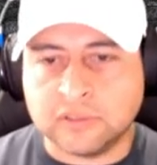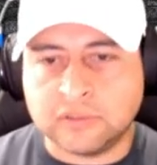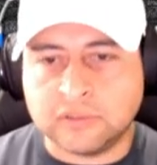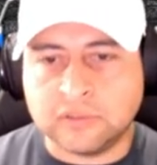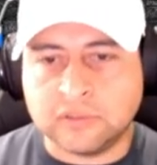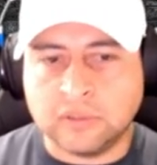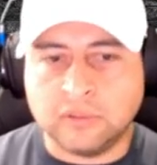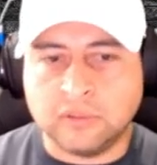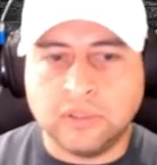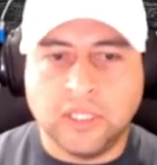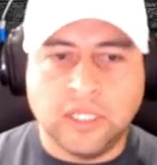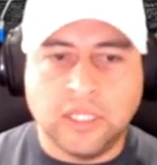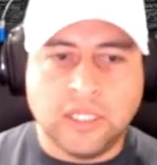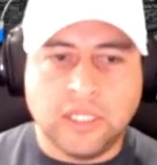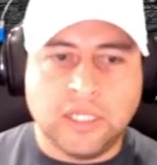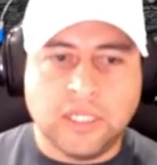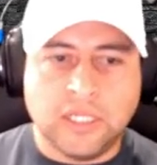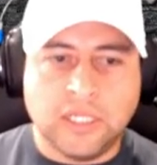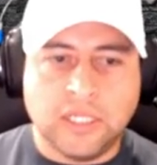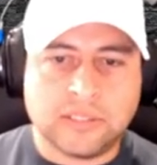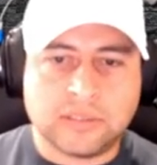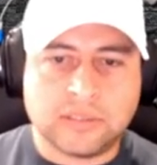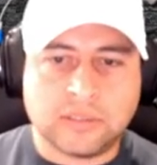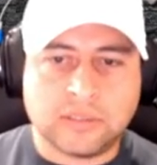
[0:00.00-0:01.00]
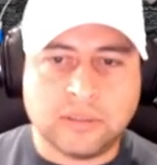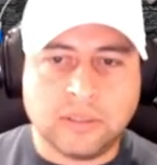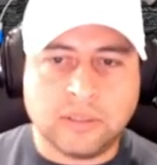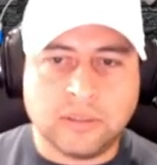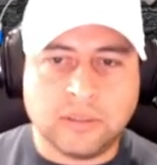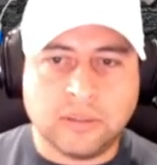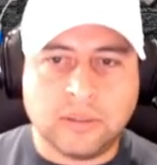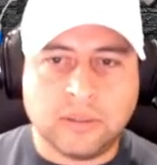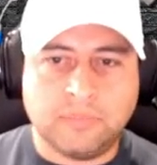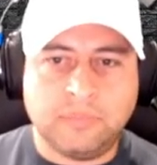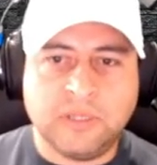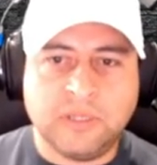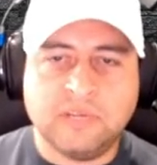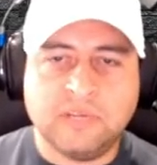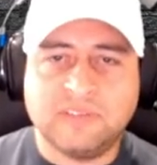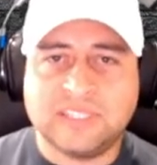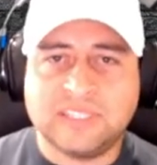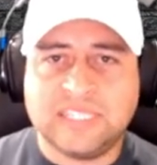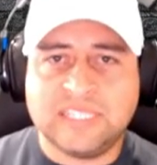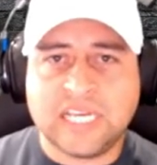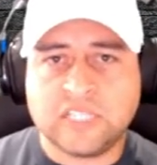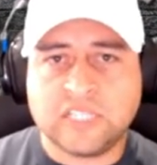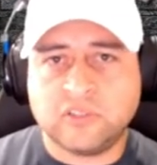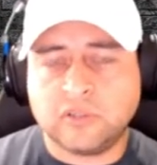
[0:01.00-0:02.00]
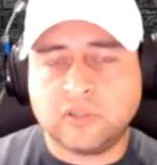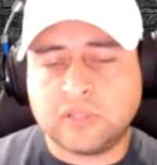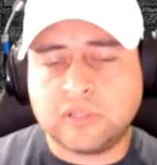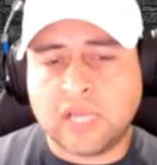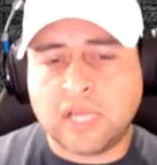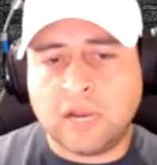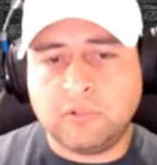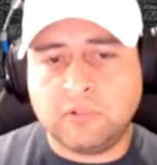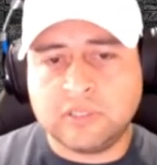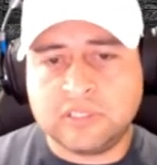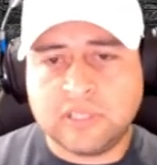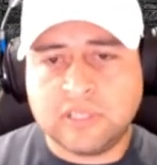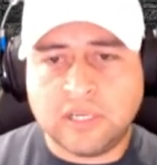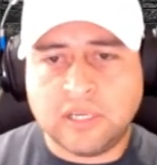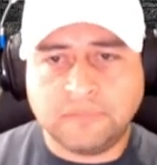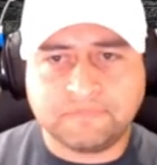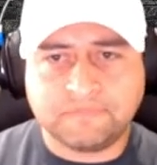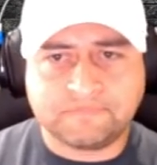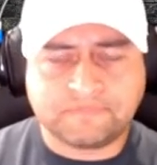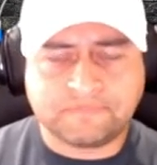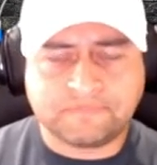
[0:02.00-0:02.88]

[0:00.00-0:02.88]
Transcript: So it's a bit of a desert, I would say.